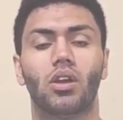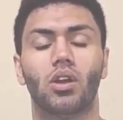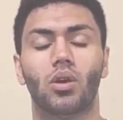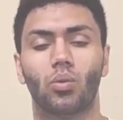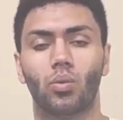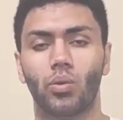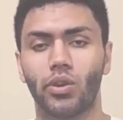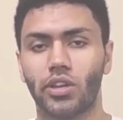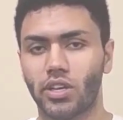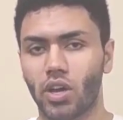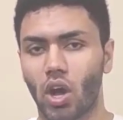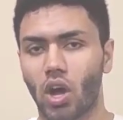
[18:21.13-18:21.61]

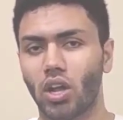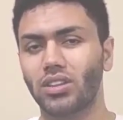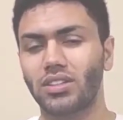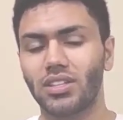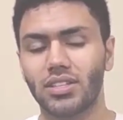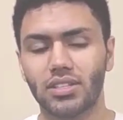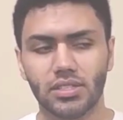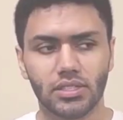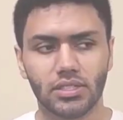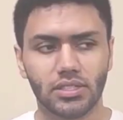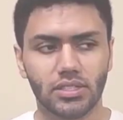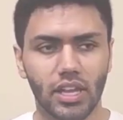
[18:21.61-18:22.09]
We call
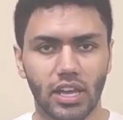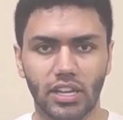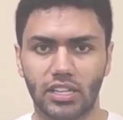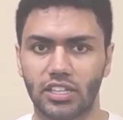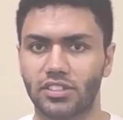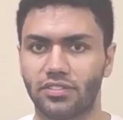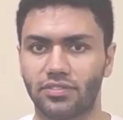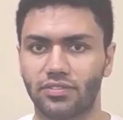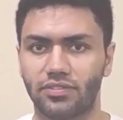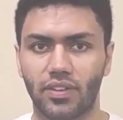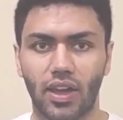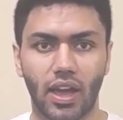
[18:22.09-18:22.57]
this set
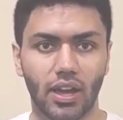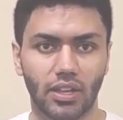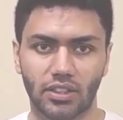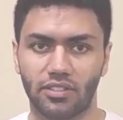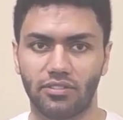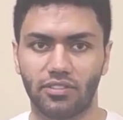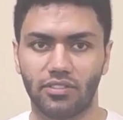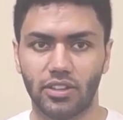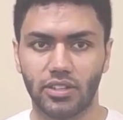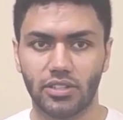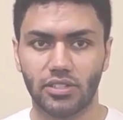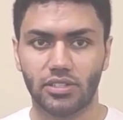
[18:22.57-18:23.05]
of
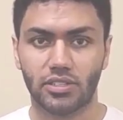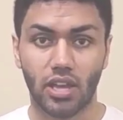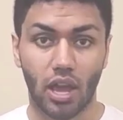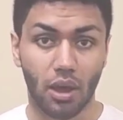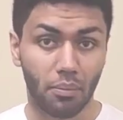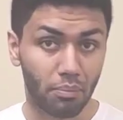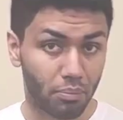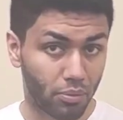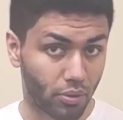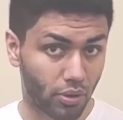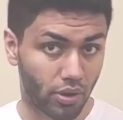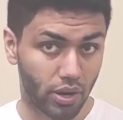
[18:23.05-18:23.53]
activities
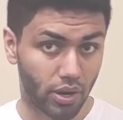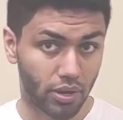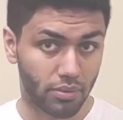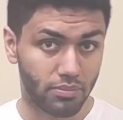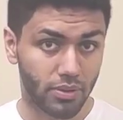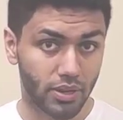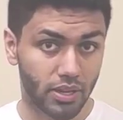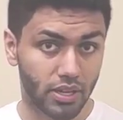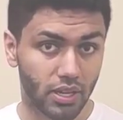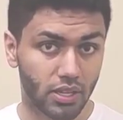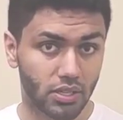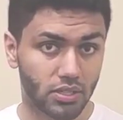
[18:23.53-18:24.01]
temporary
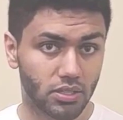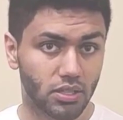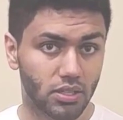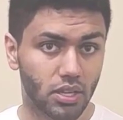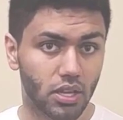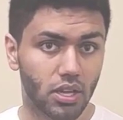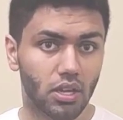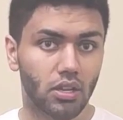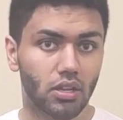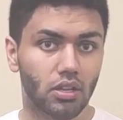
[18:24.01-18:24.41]
because